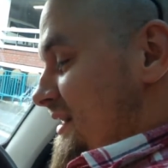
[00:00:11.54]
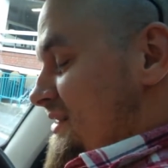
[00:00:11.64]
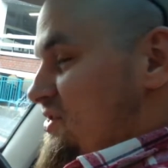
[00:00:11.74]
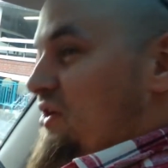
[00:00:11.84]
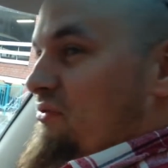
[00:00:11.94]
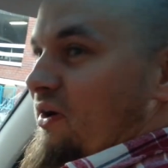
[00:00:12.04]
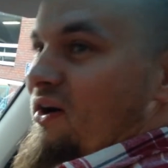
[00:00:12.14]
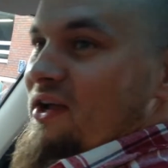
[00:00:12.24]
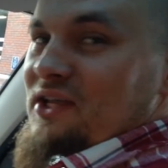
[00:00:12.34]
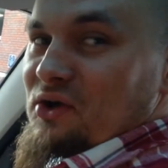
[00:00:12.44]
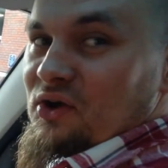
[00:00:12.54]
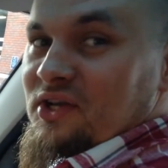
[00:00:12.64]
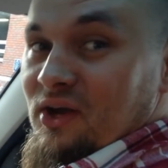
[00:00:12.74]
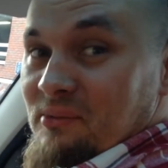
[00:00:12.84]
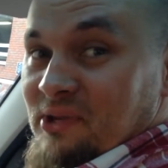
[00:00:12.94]
Sonic for Hire, you got
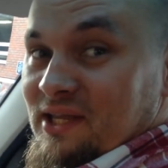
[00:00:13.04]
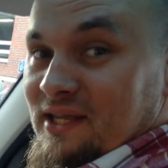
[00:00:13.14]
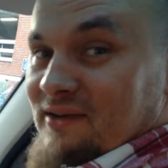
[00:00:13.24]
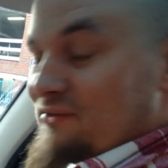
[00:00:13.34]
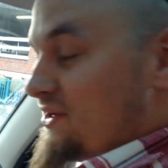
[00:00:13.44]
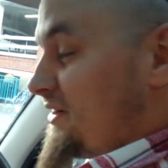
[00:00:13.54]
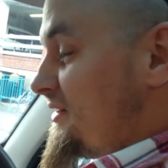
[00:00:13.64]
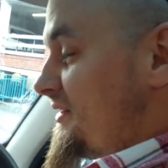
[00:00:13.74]
Kirby in it, haven't you?